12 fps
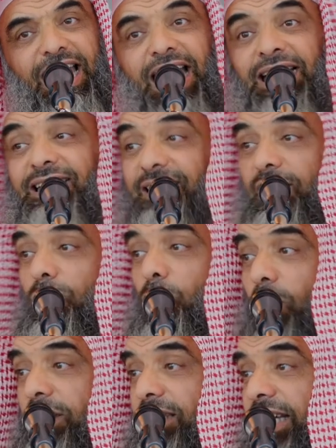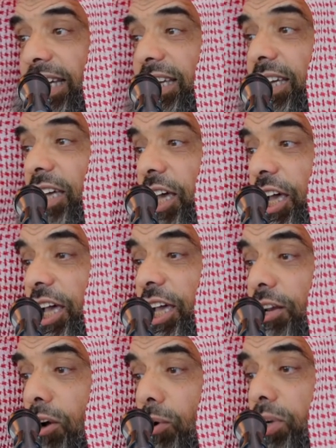until one day he
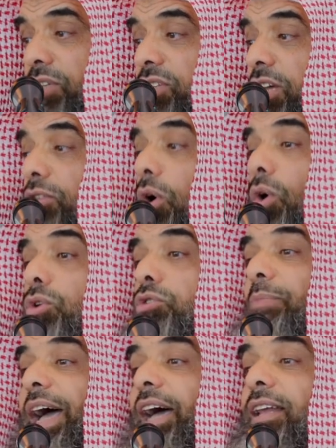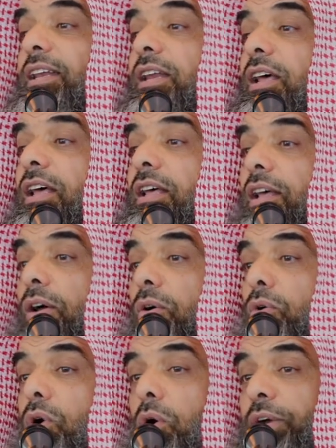noticed an old man
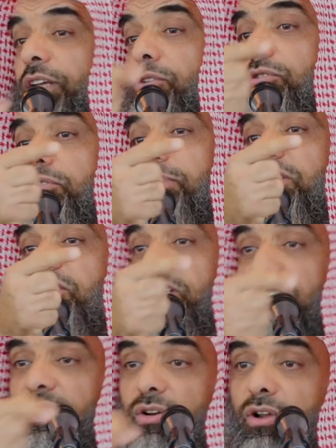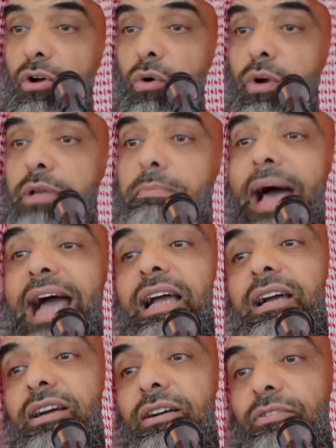going to the masjid and going
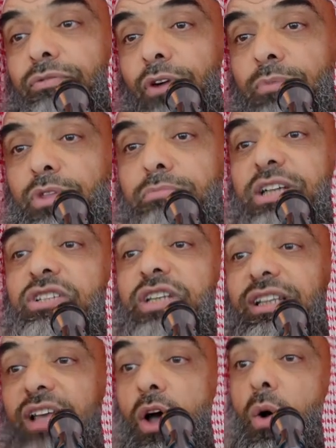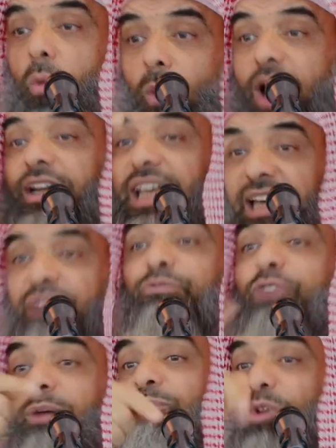back from the masjid, walking in
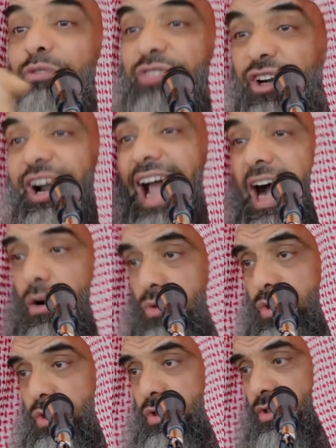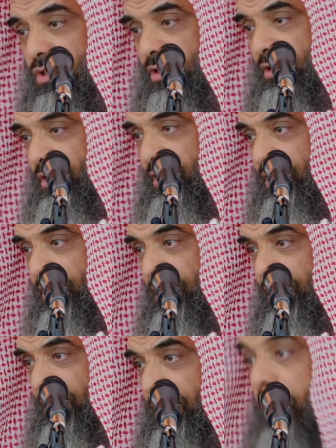front of their house,
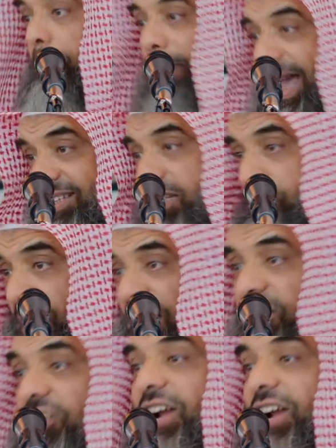passing by their